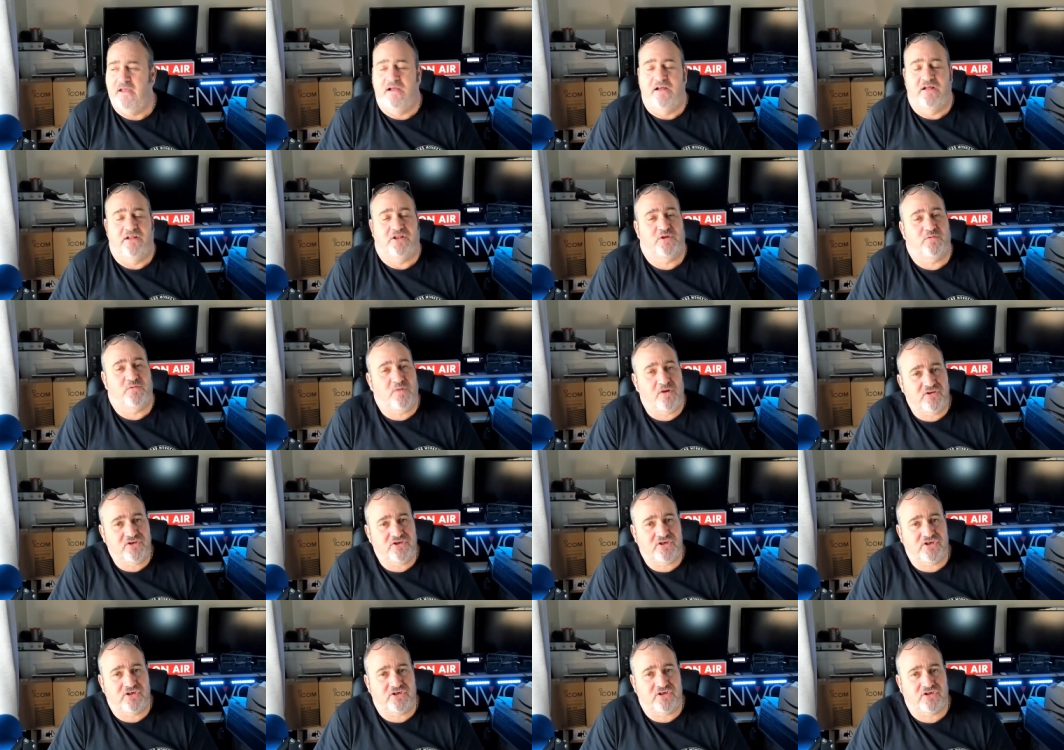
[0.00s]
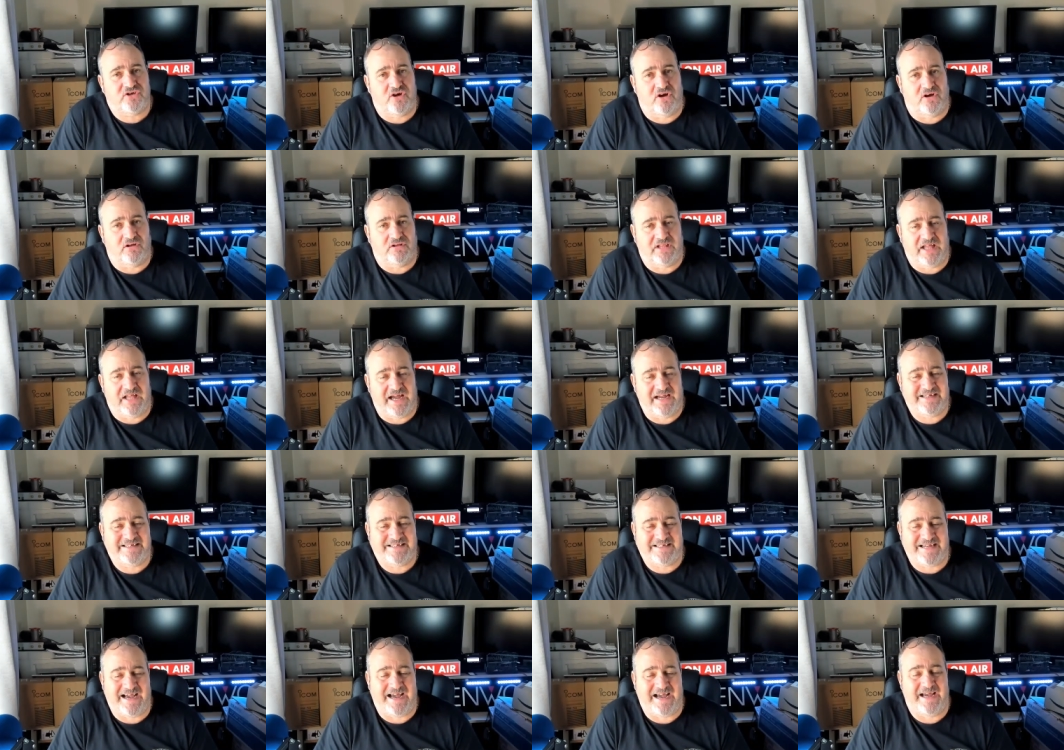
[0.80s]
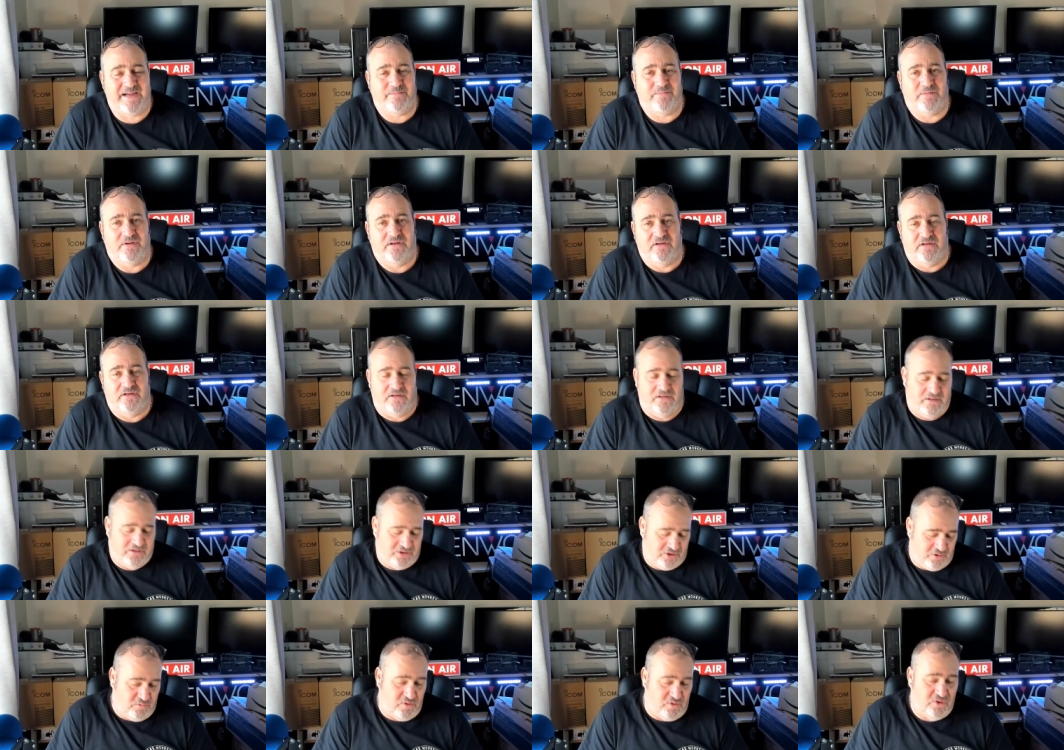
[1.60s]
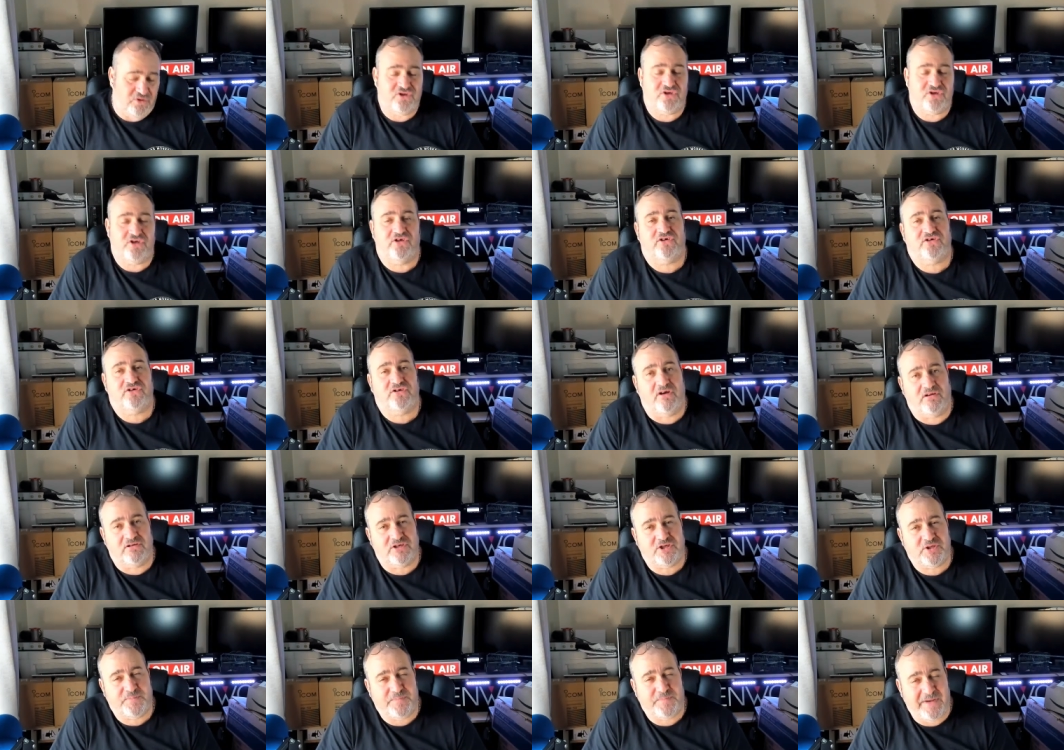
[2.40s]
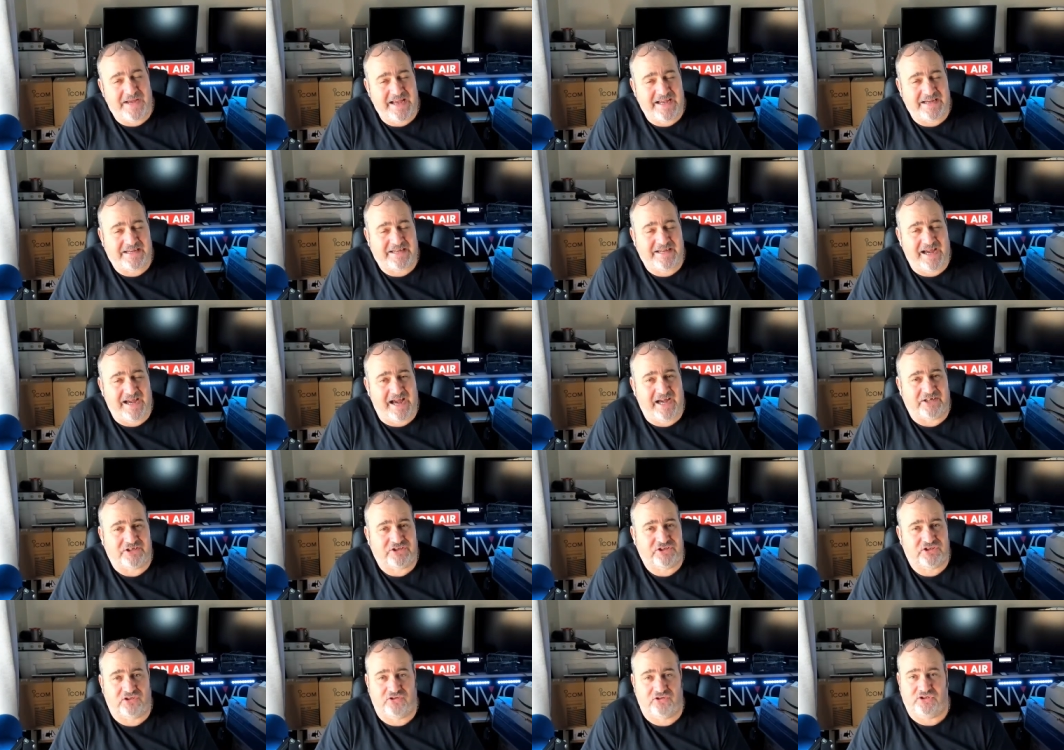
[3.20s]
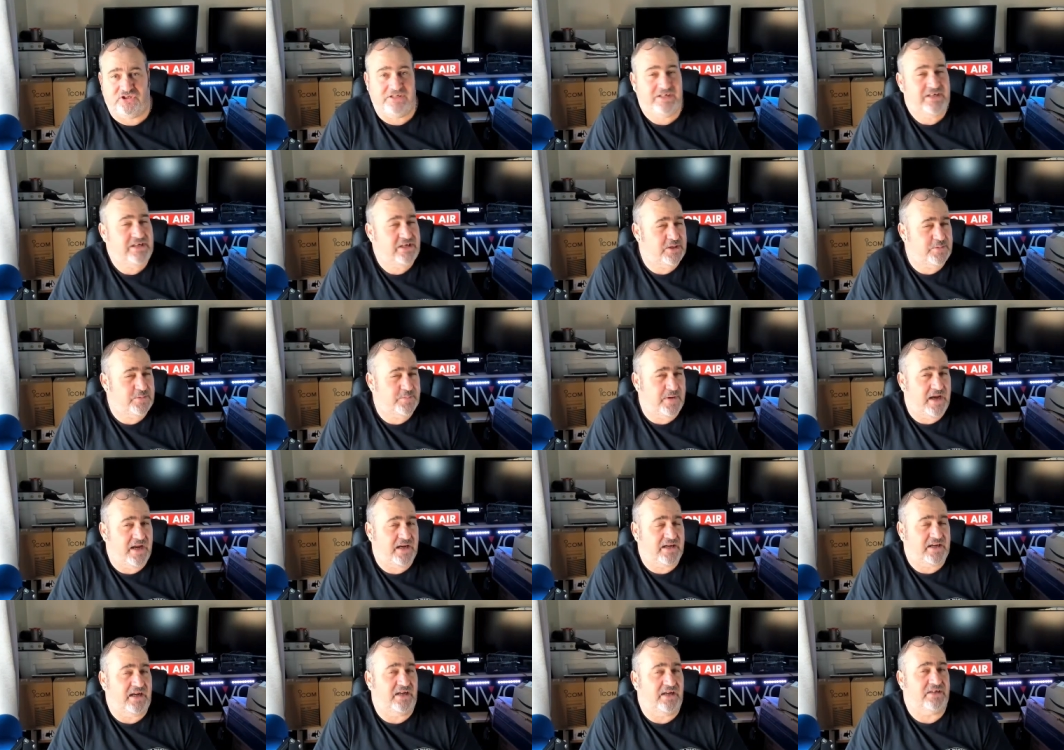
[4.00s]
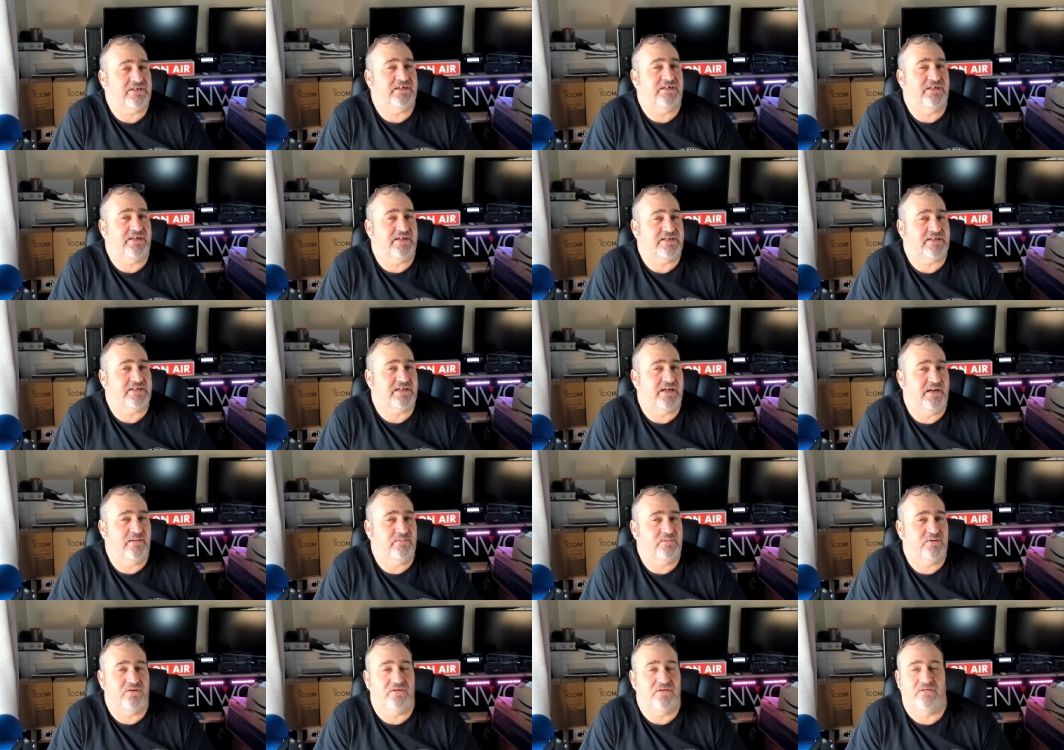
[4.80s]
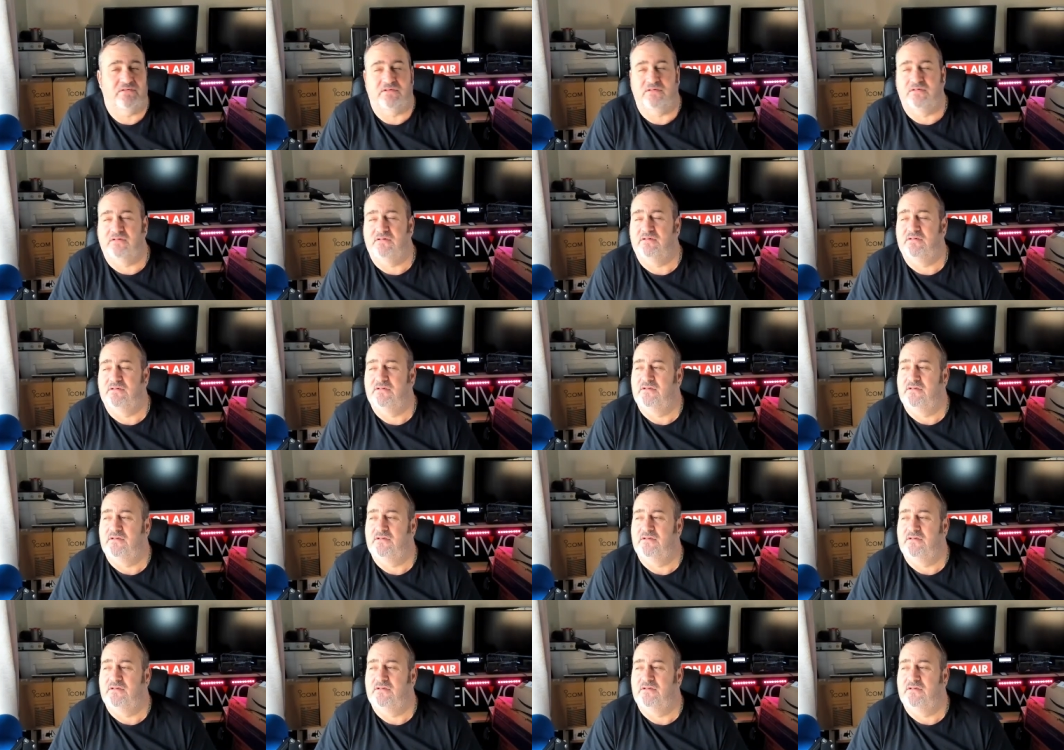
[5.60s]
The ones that's got like time. The ones that's got spare cash. Because you need spare cash in this game, don't you?